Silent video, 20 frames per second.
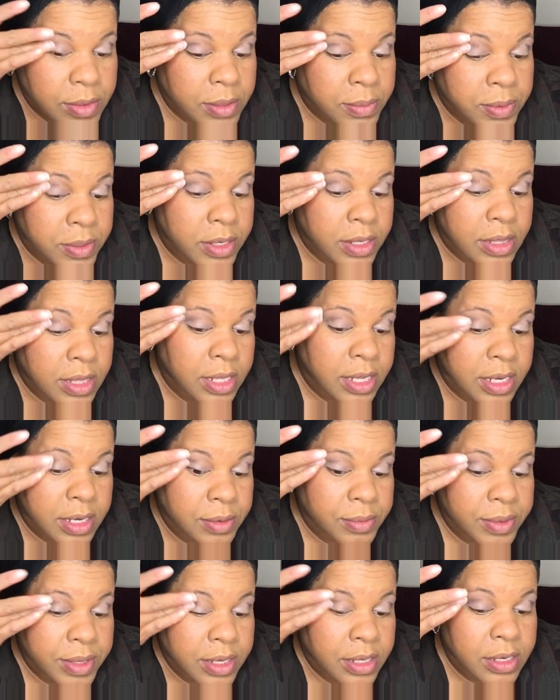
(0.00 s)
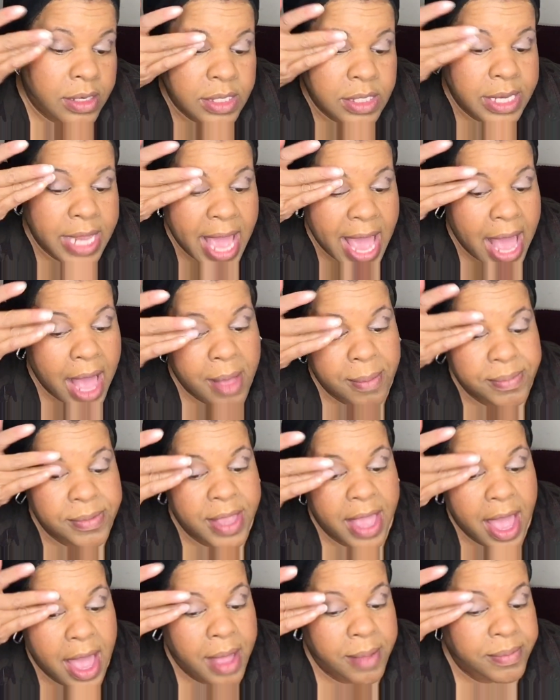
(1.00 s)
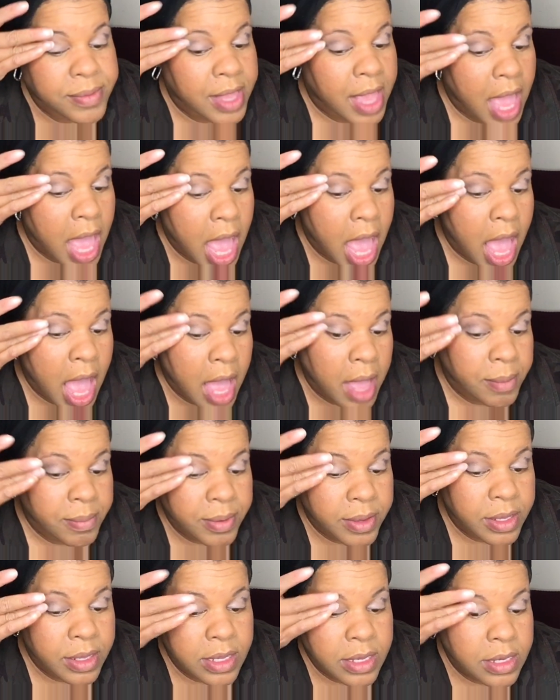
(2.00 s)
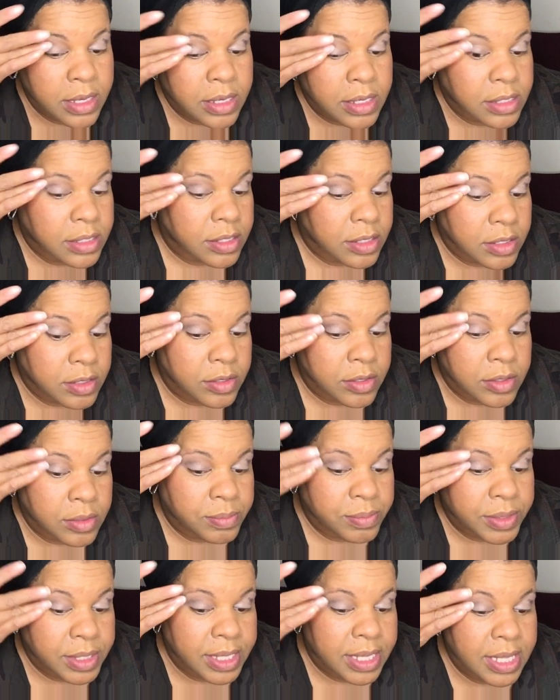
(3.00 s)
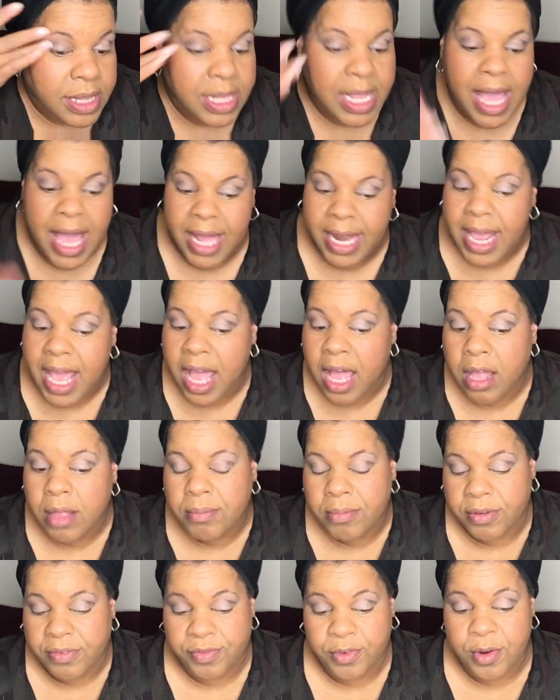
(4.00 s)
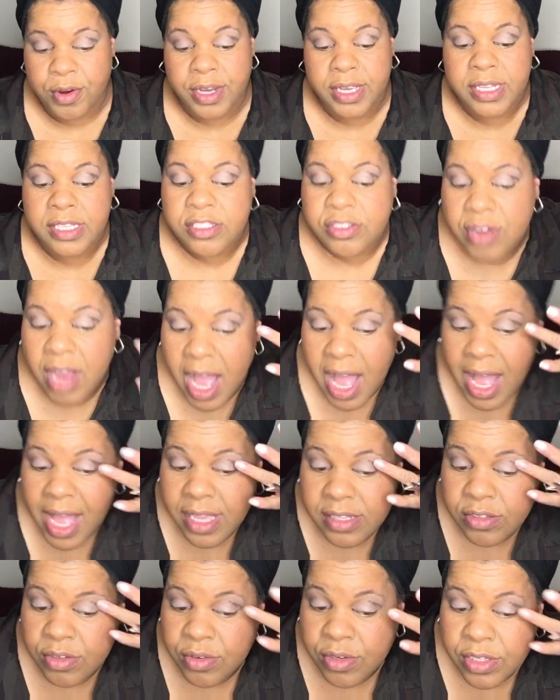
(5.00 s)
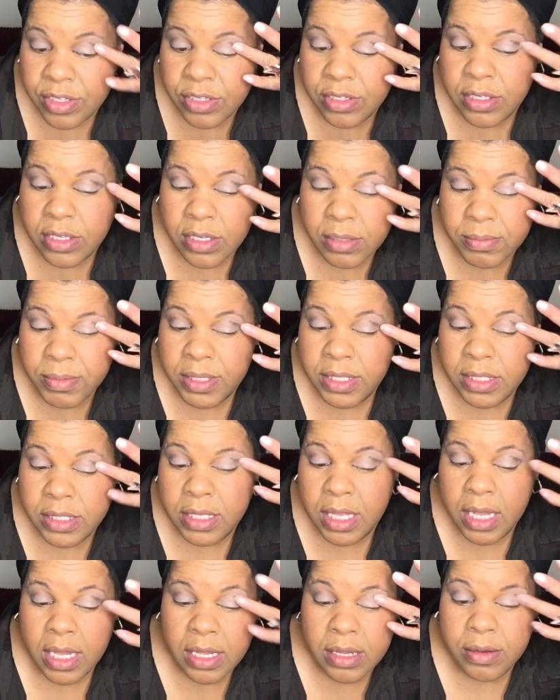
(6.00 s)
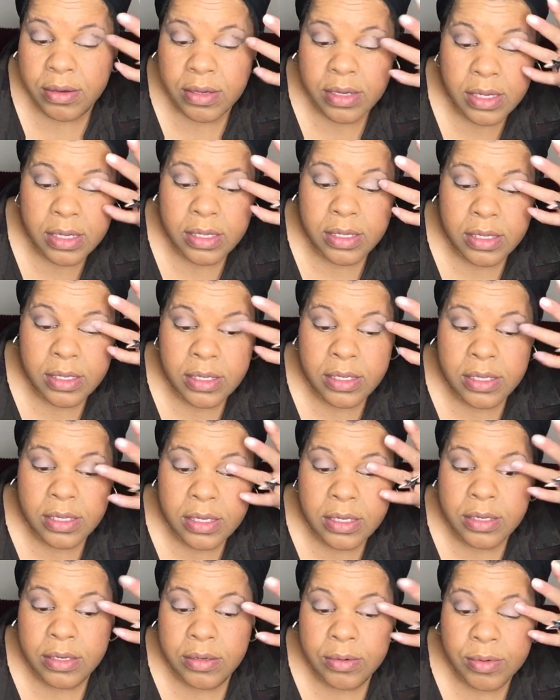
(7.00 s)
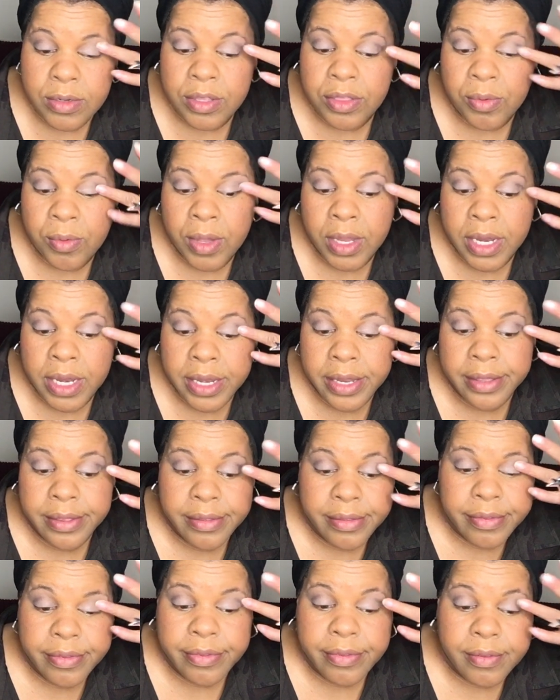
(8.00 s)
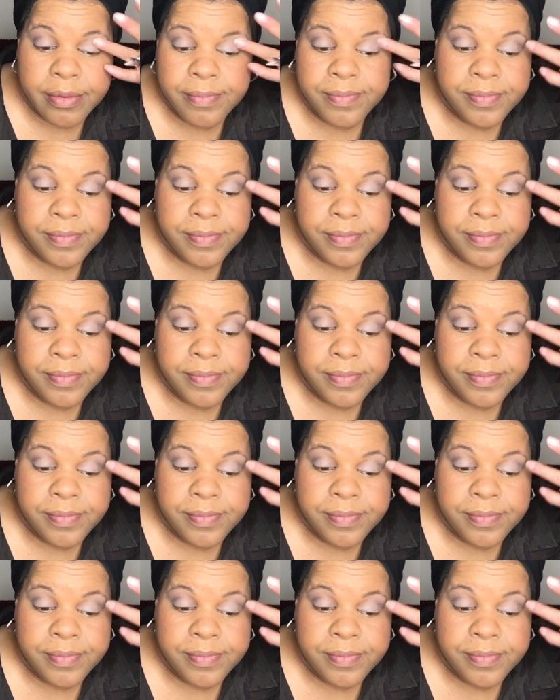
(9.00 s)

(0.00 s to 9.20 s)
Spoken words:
put it there, and we're going to tap, tap, tap to blend that out before it dries, or you're going to be stuck with what it is.